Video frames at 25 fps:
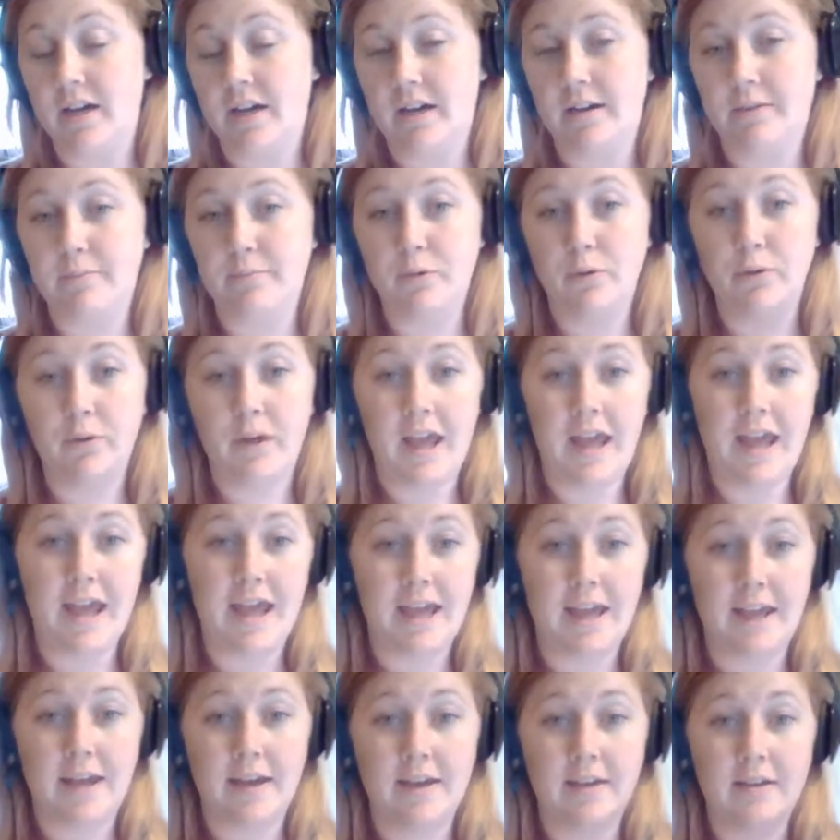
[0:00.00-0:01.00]

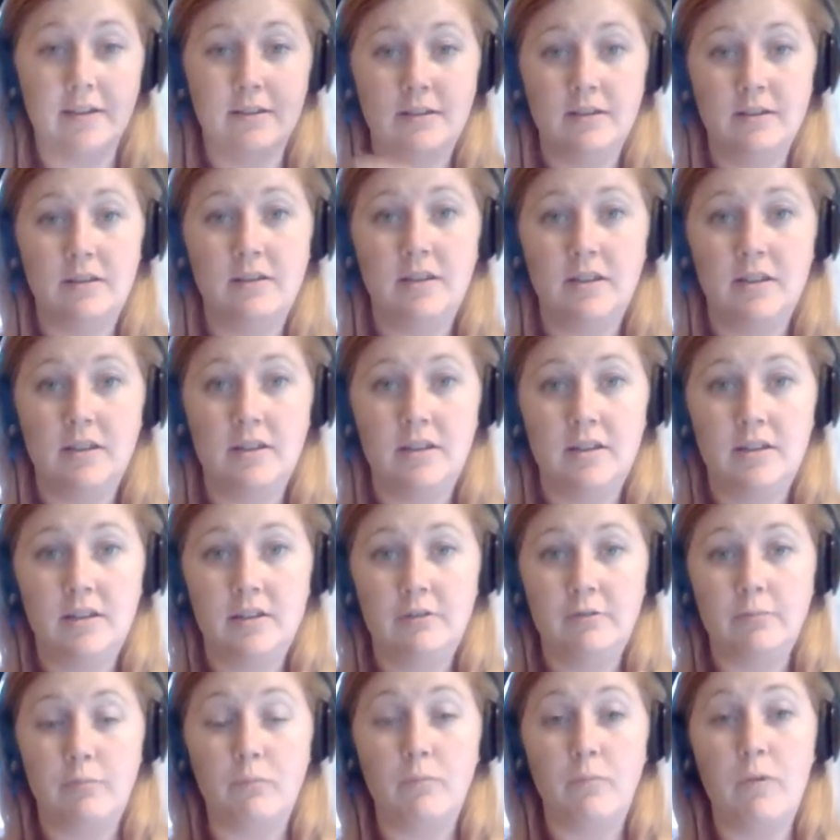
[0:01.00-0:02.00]
mooncake
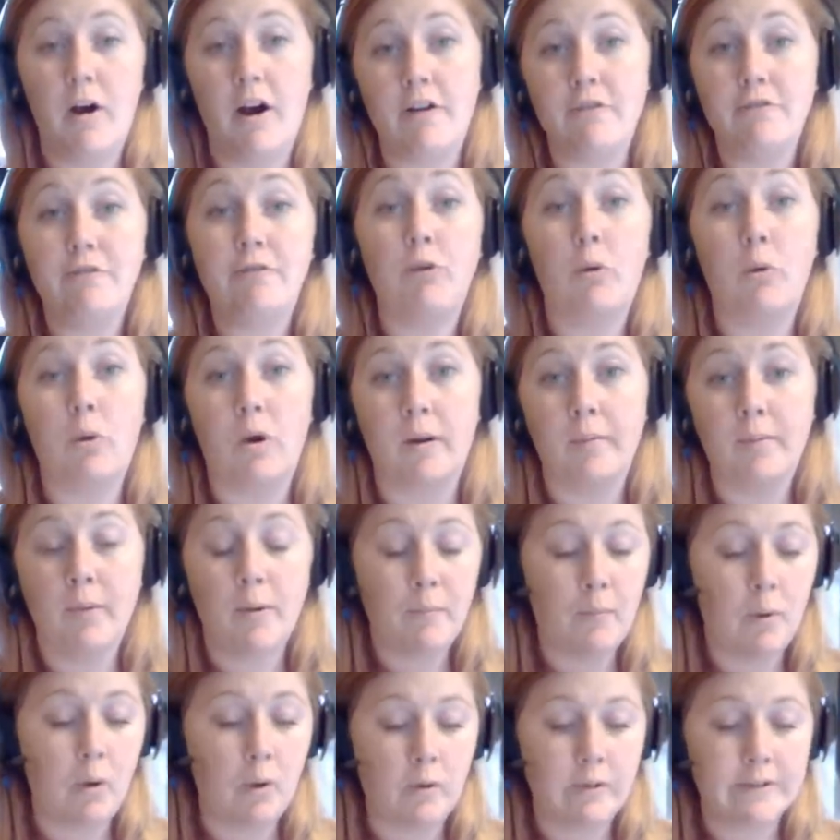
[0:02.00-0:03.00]
form
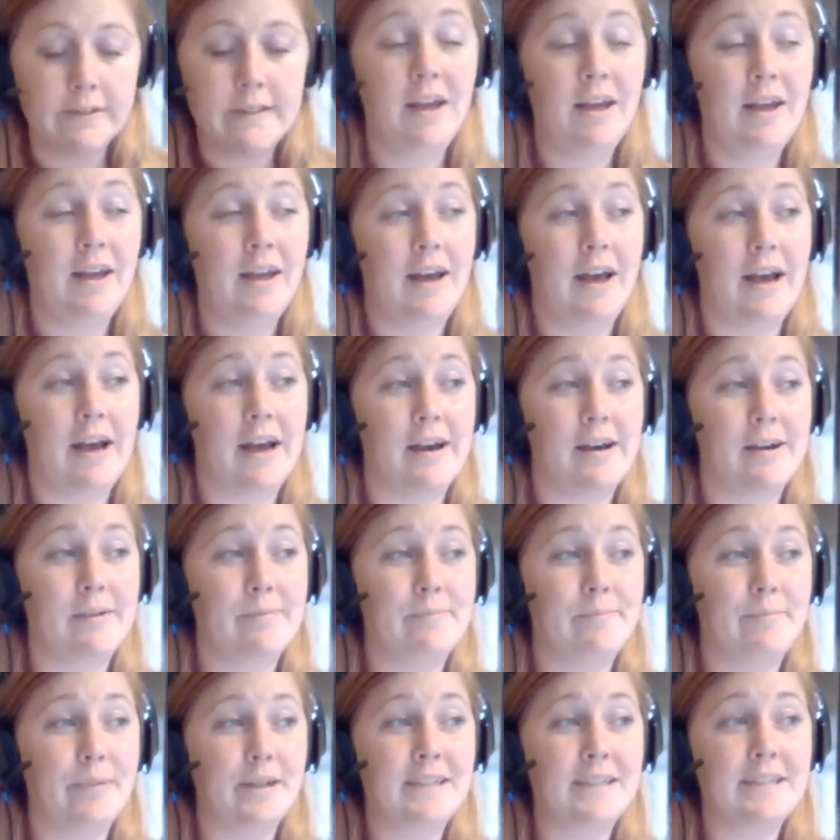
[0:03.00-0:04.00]
mold.
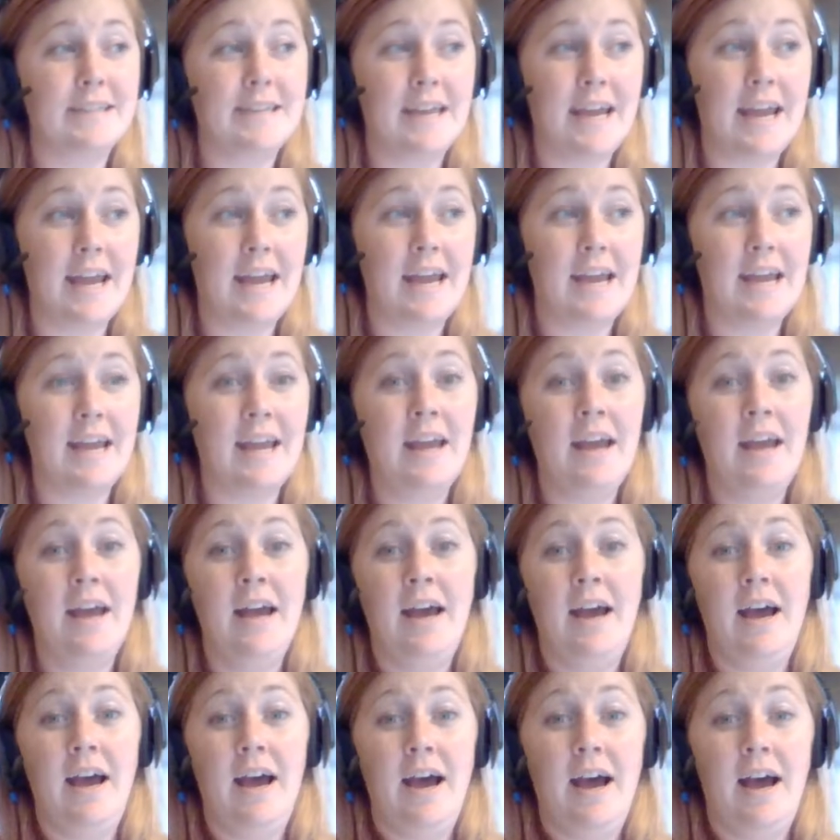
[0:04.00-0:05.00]
But today
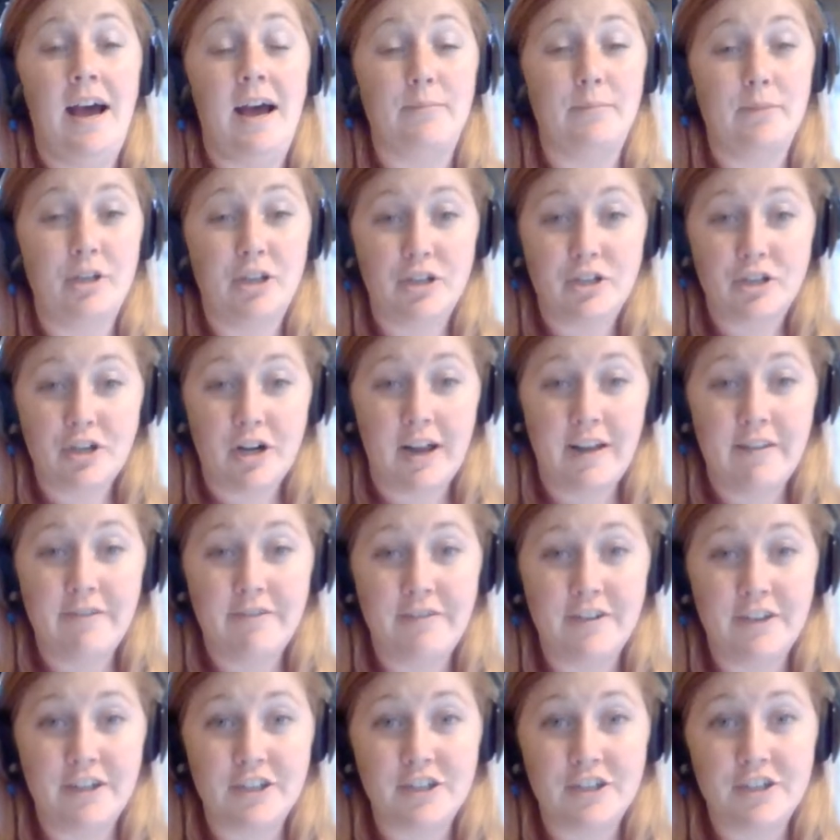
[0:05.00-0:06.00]
I'm gonna try and
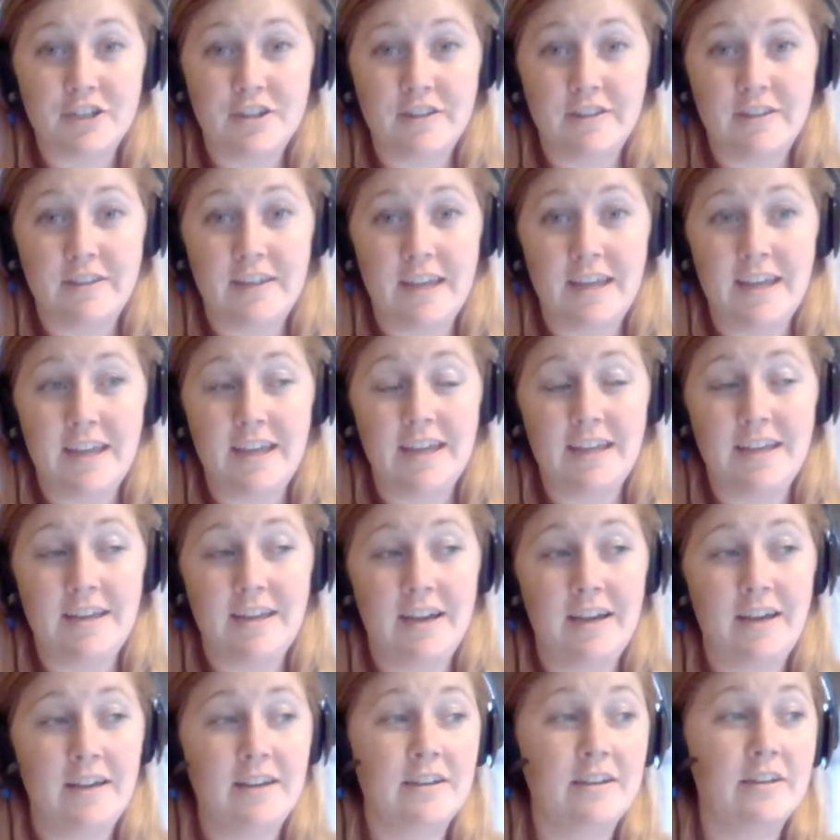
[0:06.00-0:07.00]
finish
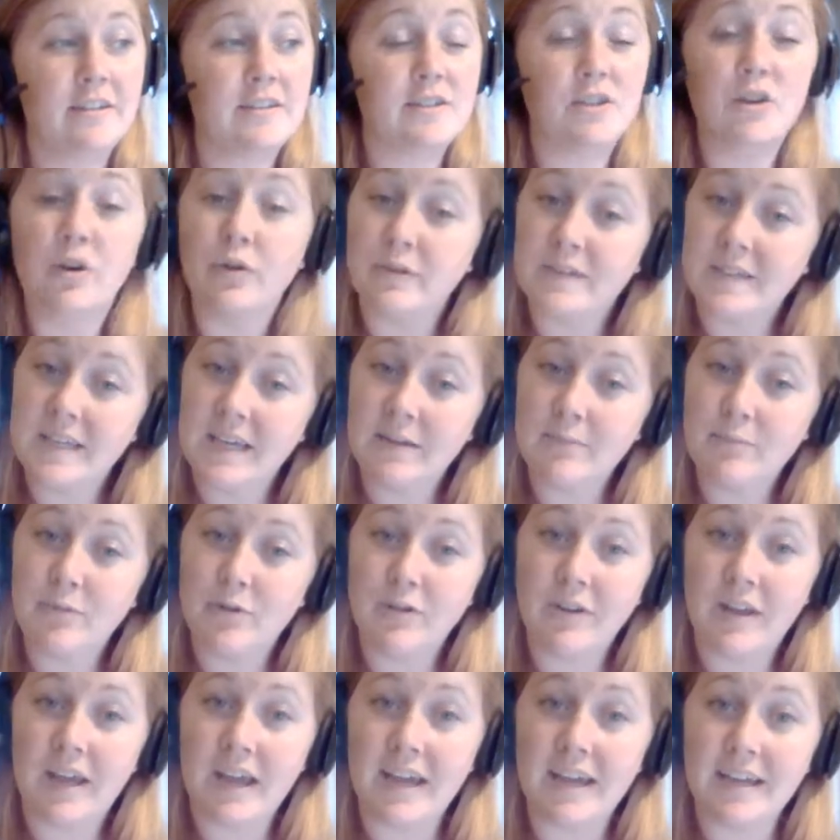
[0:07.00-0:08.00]
the snow skin
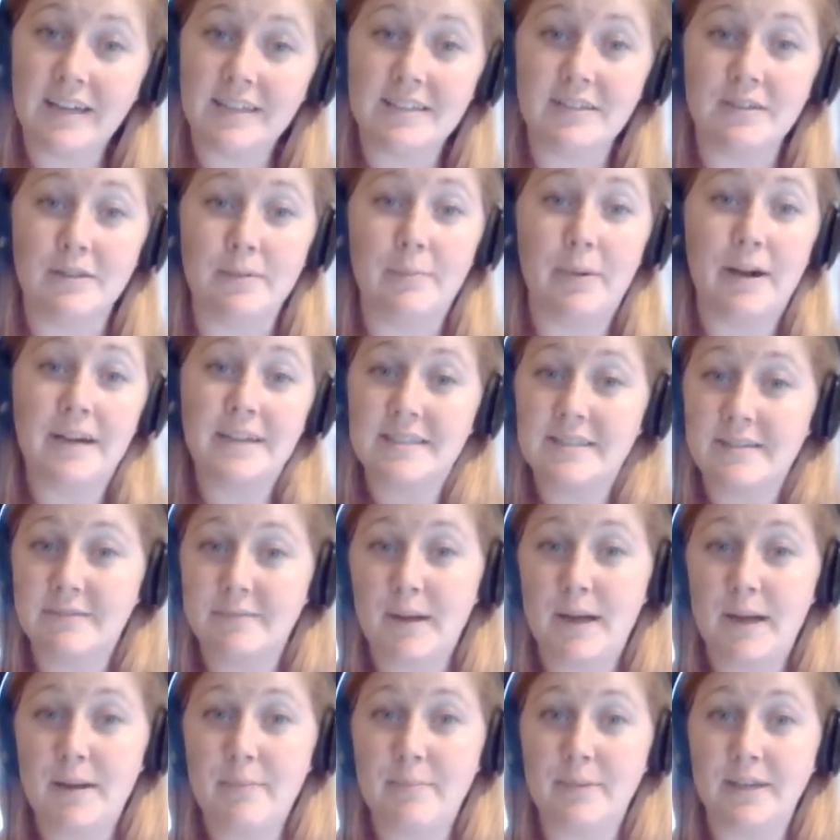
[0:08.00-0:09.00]
mooncake to the best of
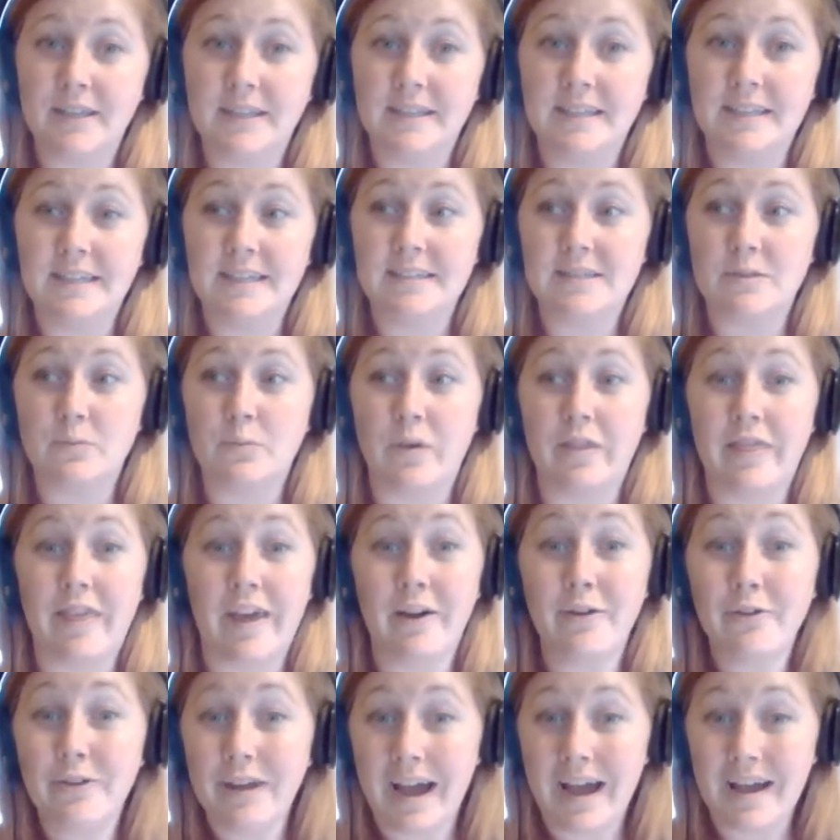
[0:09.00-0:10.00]
my abilities
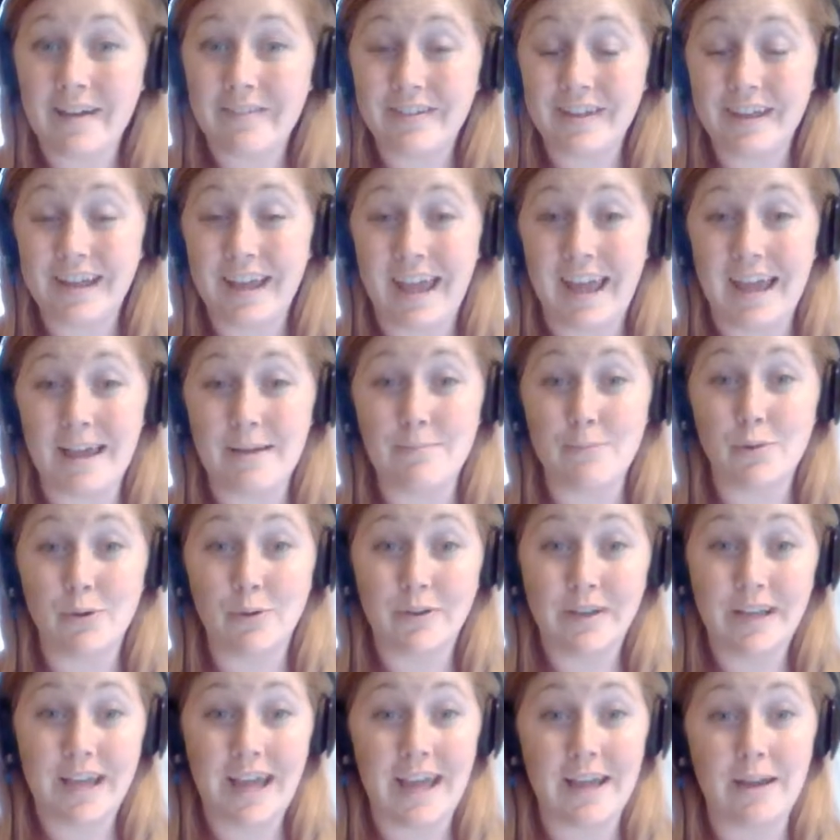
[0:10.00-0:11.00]
without having a
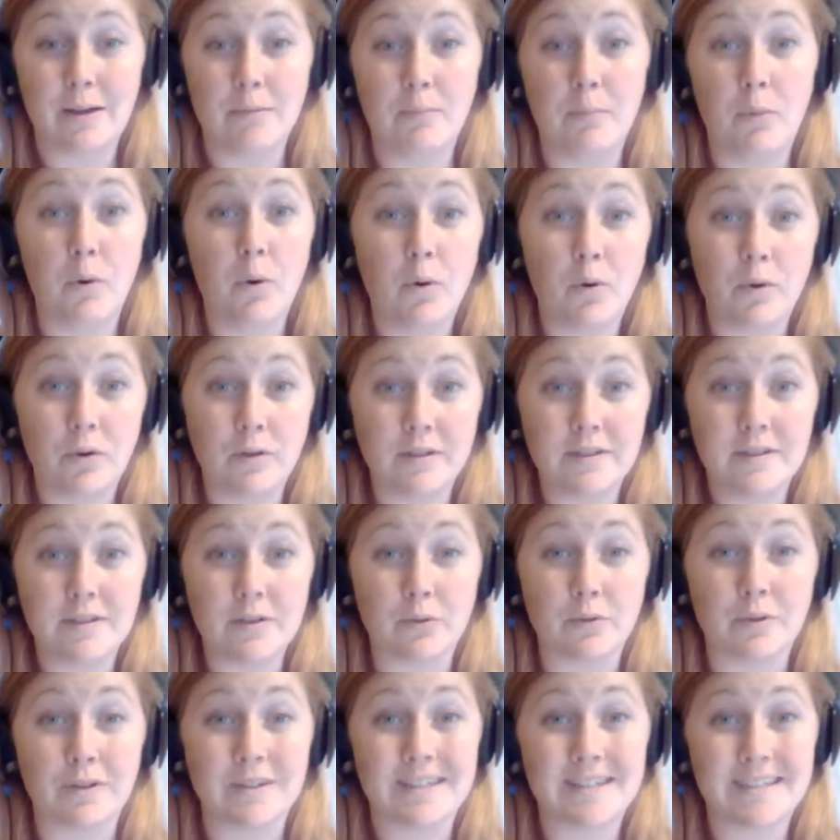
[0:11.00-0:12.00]
mooncake mold
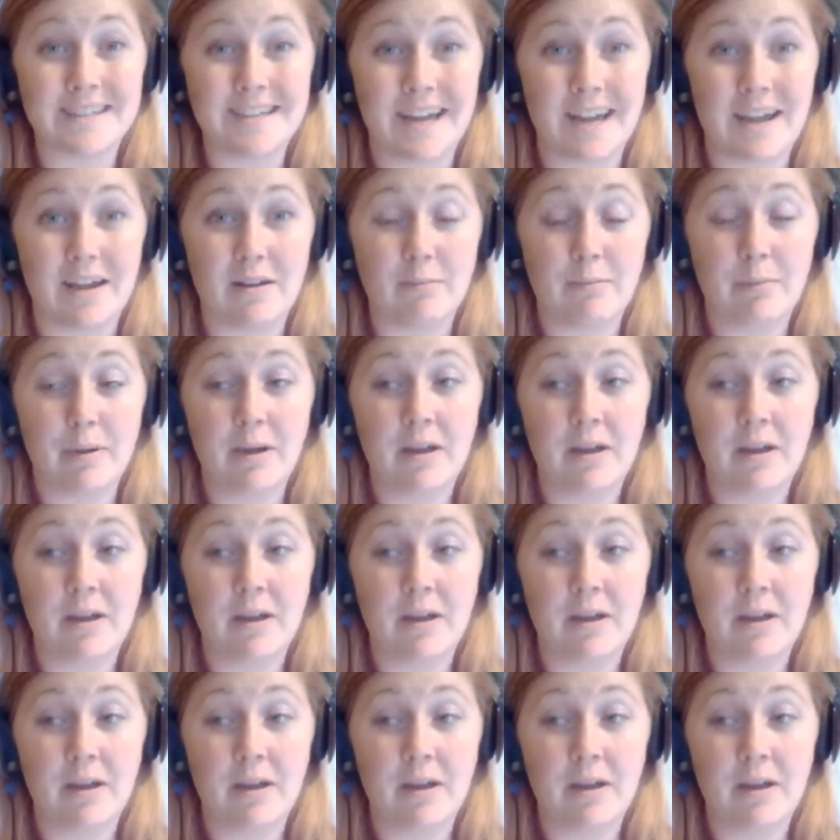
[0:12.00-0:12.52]
or stamp.